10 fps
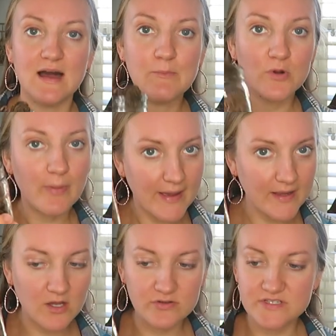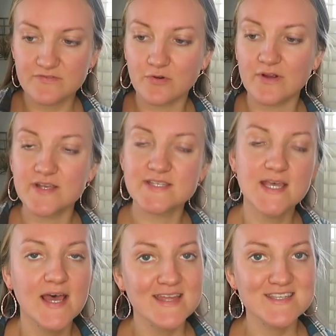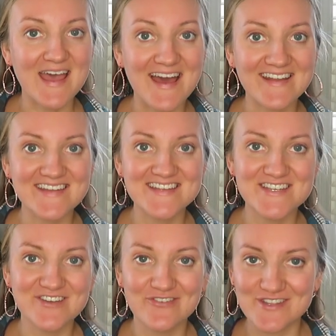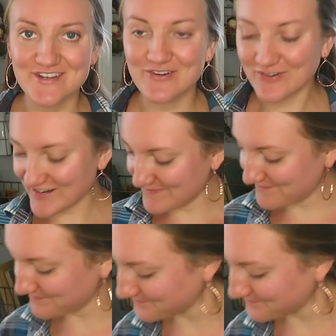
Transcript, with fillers: Um, more pine cones, of course, to add into the decor.